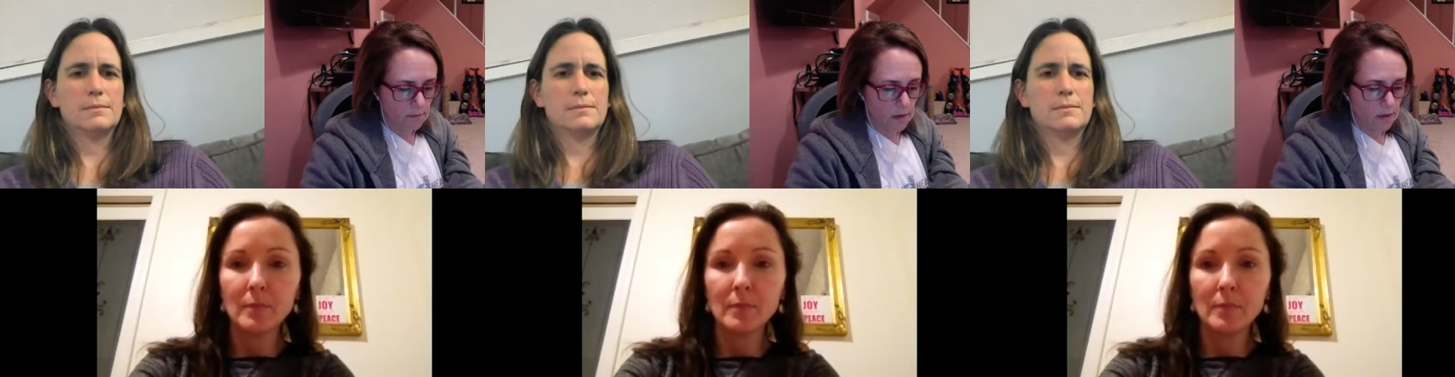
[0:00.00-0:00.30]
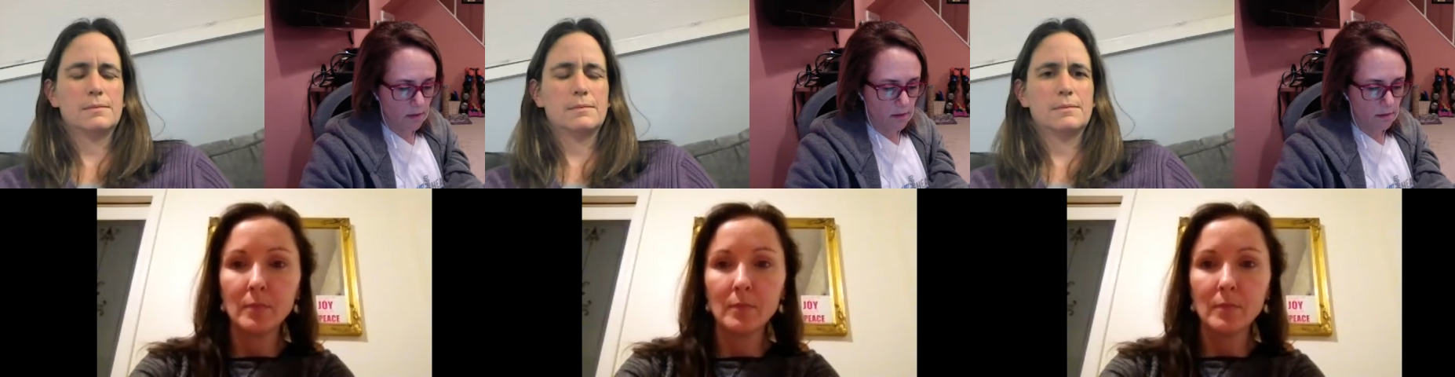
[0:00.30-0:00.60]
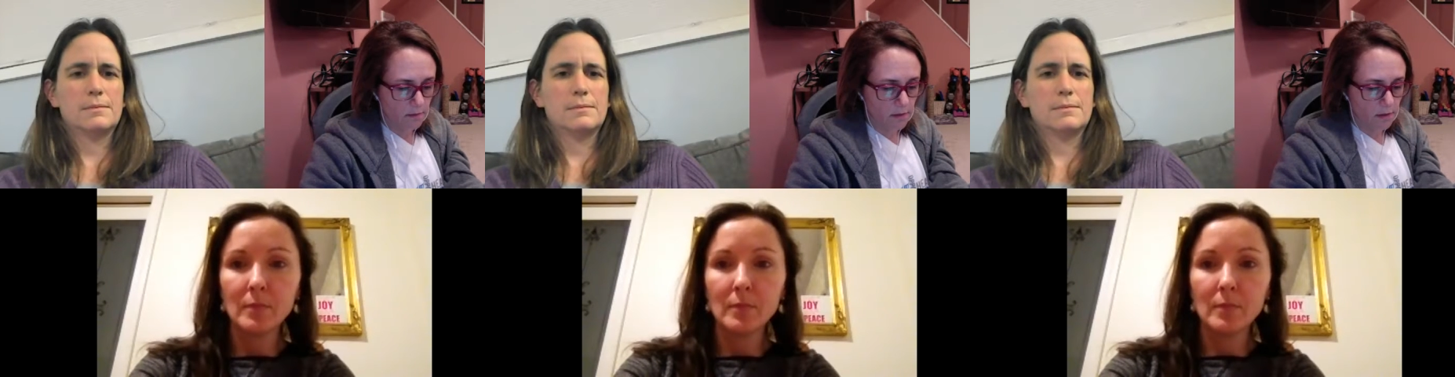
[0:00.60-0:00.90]

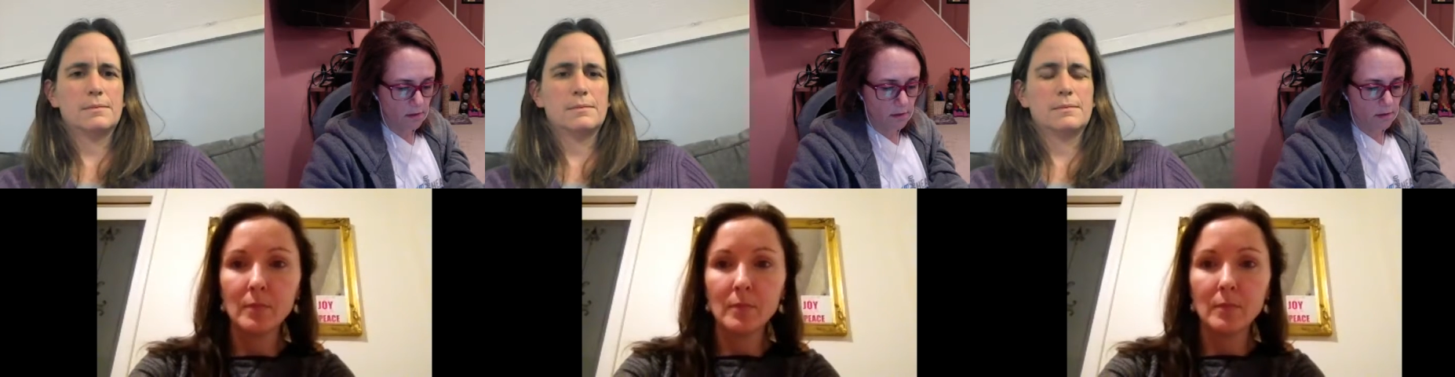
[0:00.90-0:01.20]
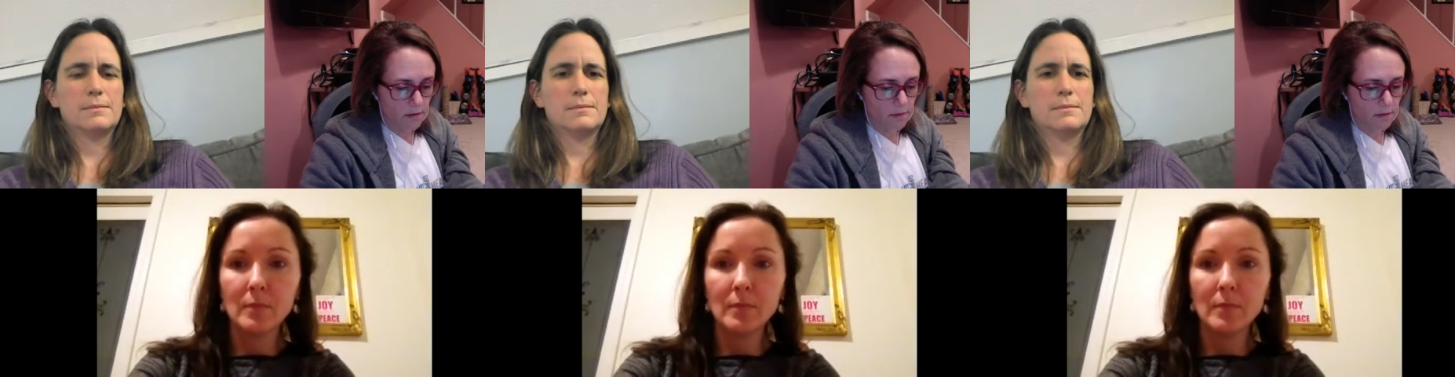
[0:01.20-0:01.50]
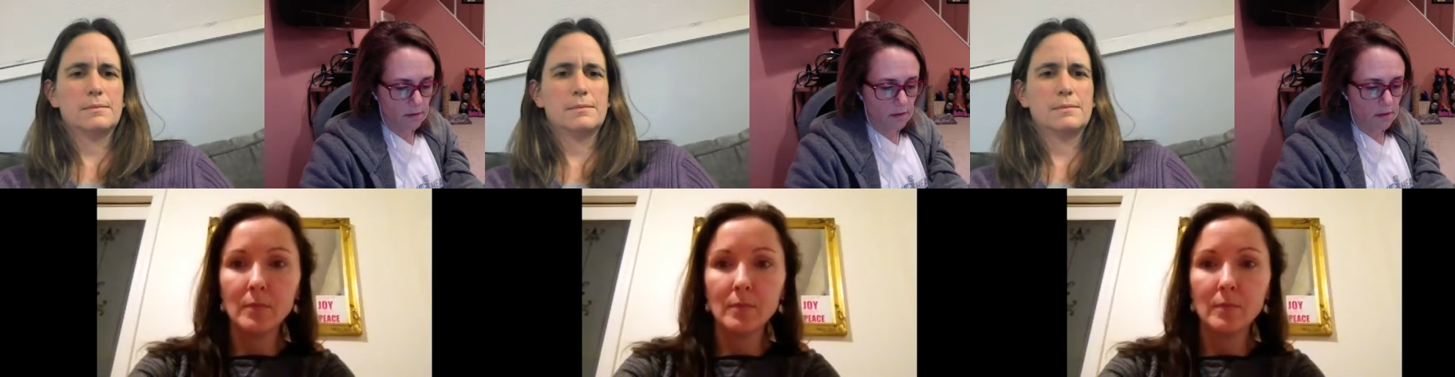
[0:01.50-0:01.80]
Speaker 1: five, six,
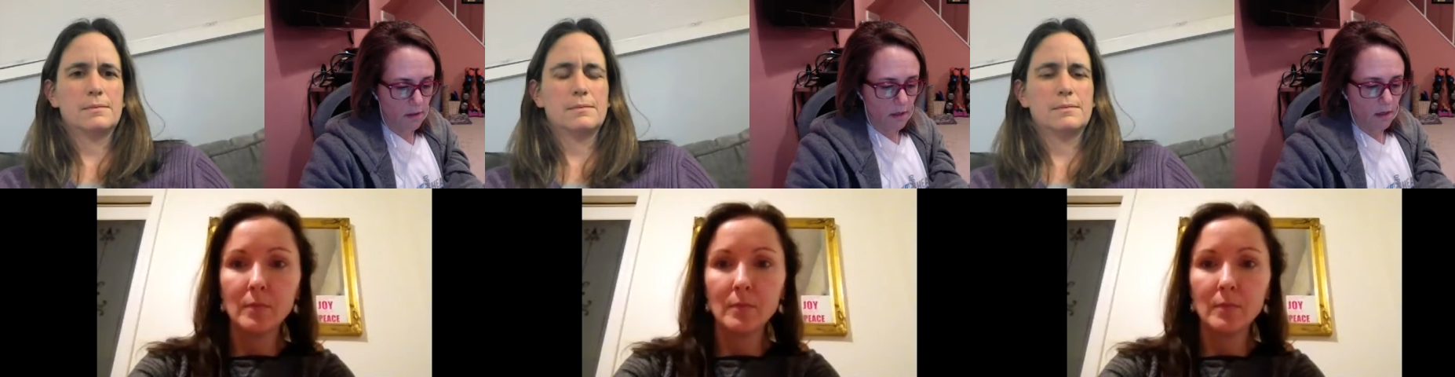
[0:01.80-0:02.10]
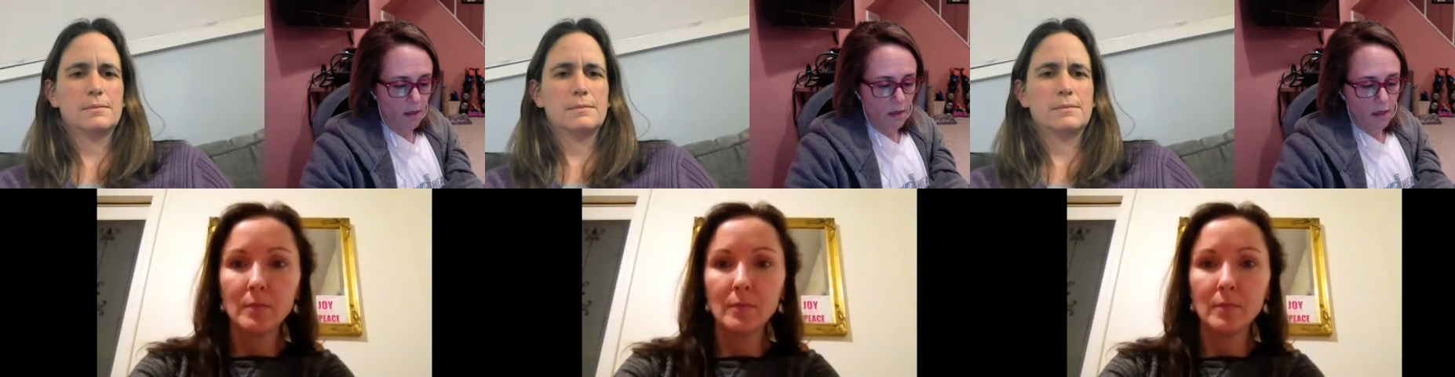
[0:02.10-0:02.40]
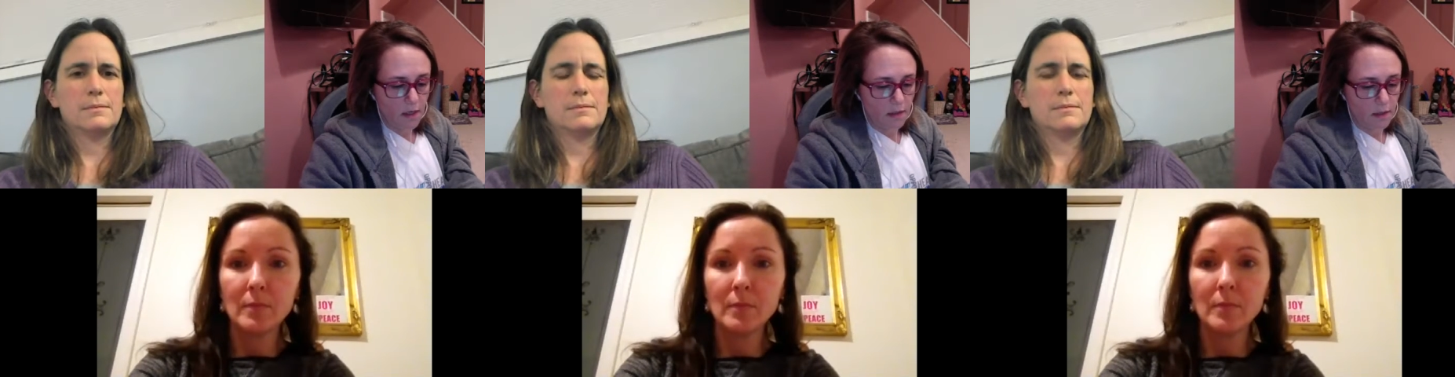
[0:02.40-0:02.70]
seven,
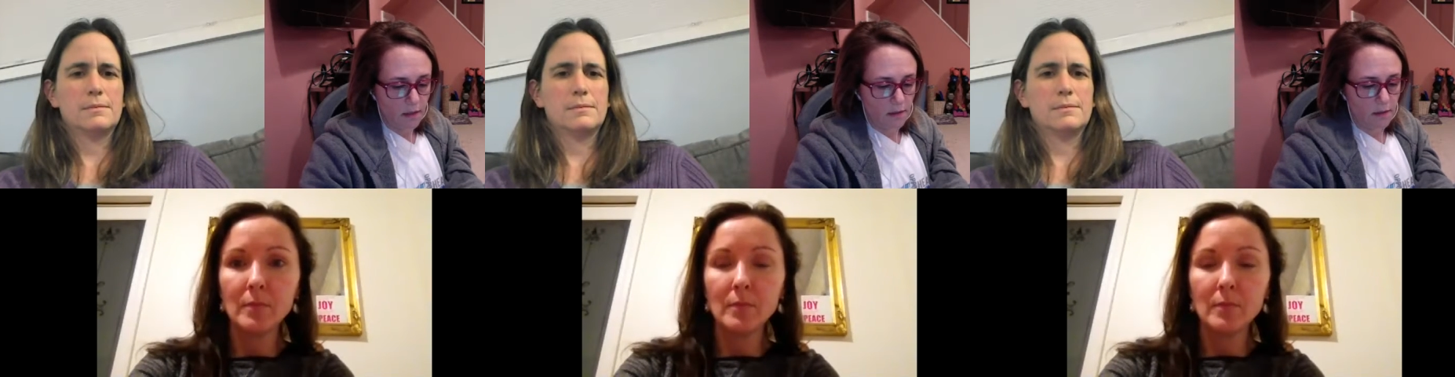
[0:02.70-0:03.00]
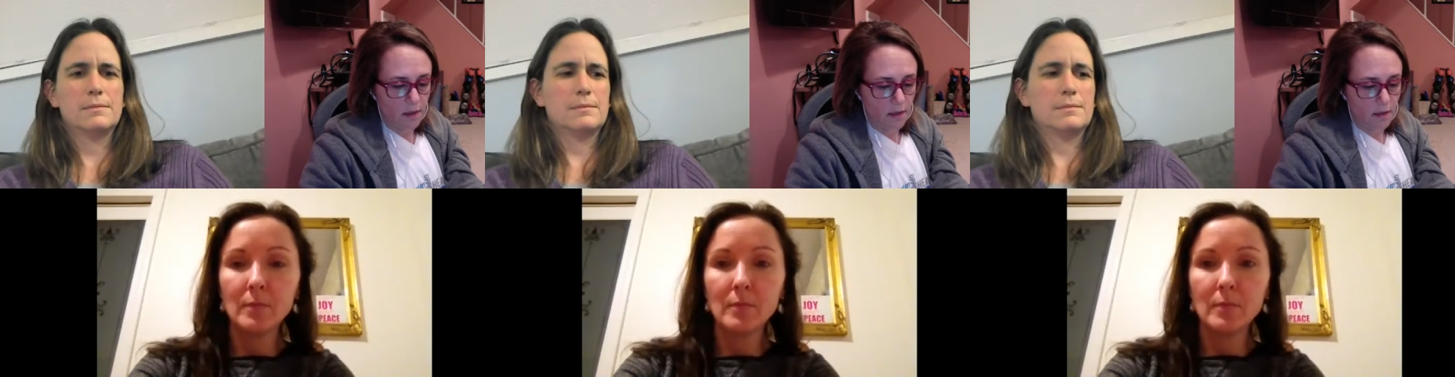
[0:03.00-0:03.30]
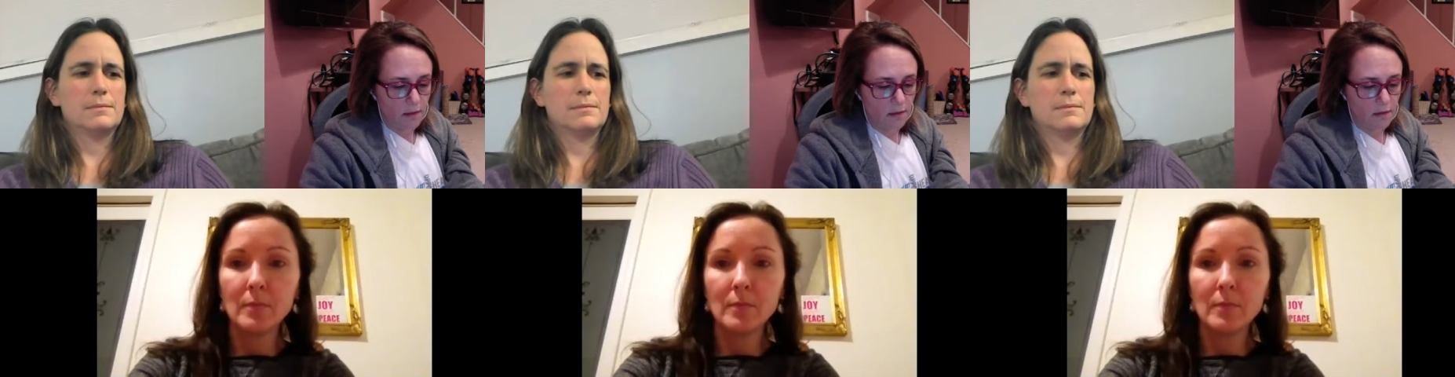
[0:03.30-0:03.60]
eight, nine,
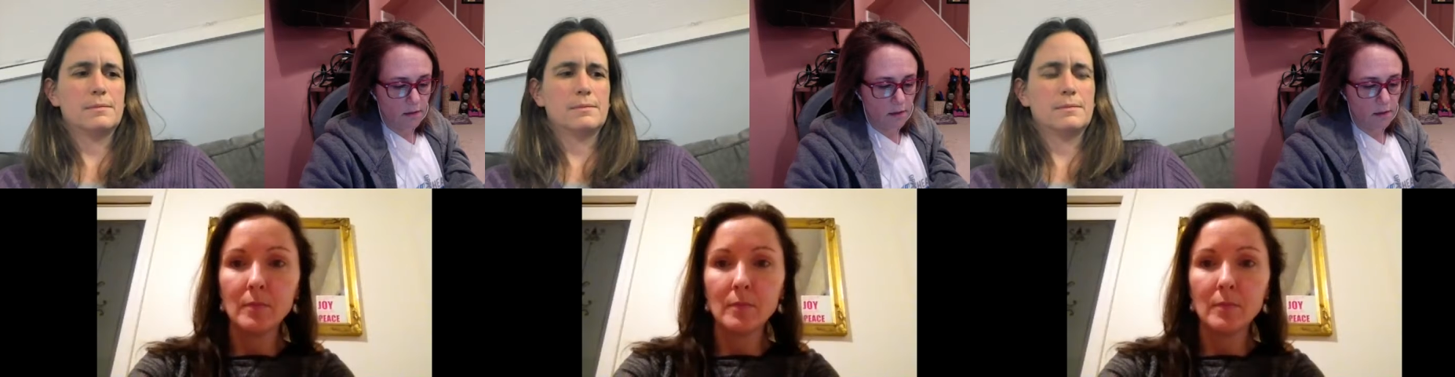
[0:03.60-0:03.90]
ten.